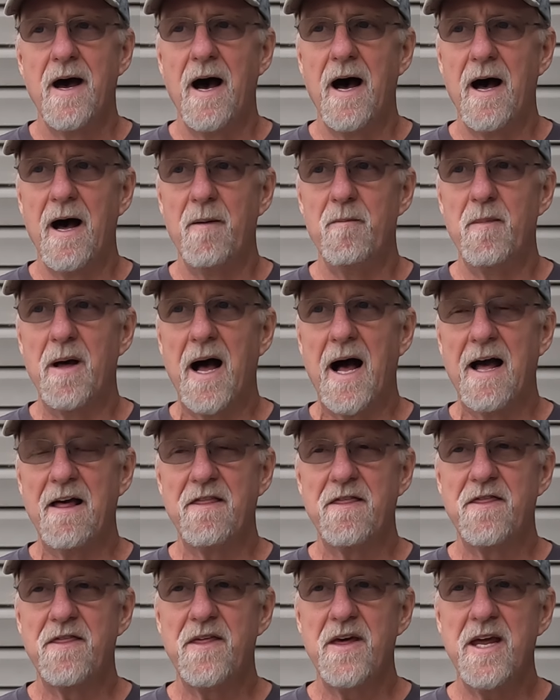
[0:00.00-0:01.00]
I
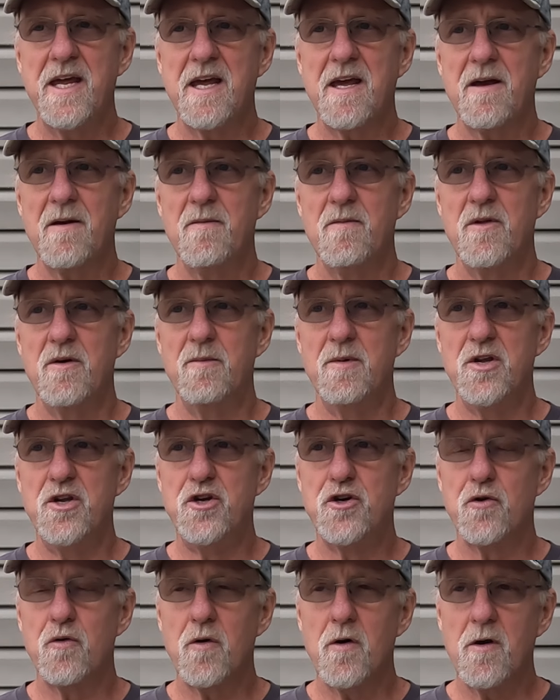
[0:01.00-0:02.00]
think the
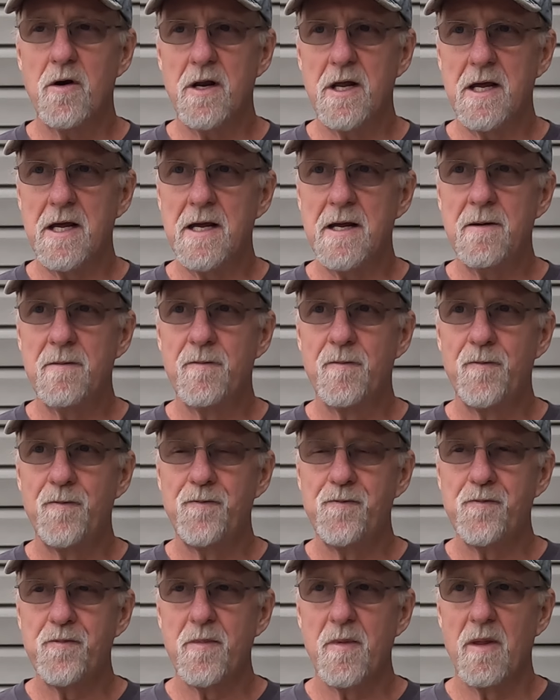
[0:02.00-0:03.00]
majority
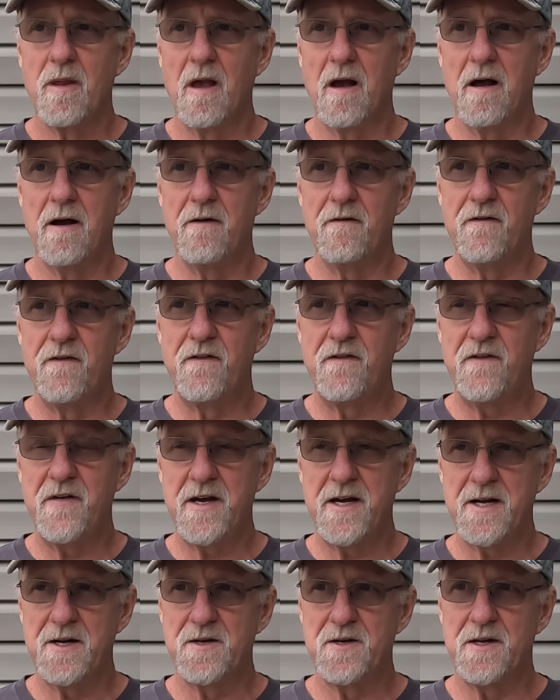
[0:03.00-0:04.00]
of
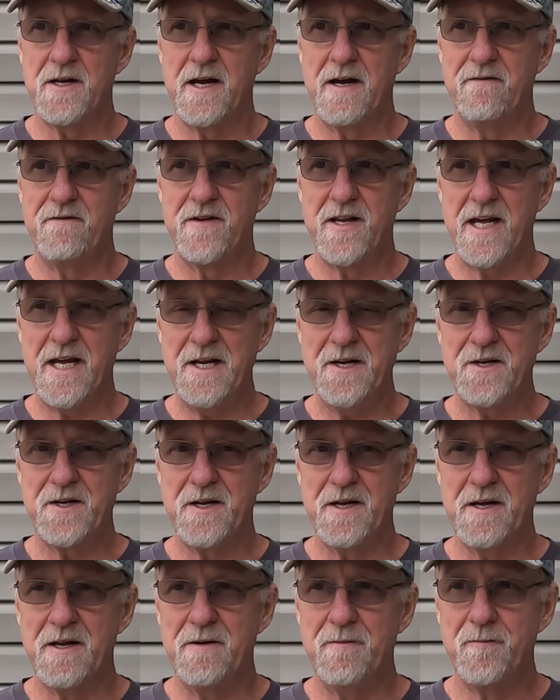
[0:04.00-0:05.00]
figs that I've
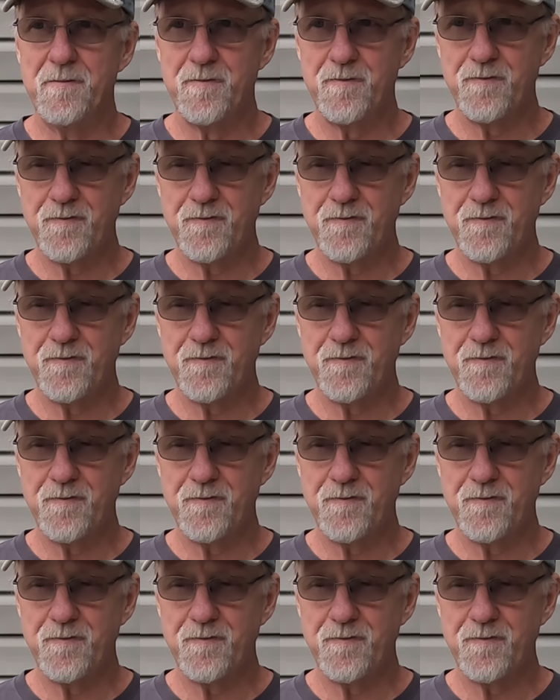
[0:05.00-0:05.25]
tasted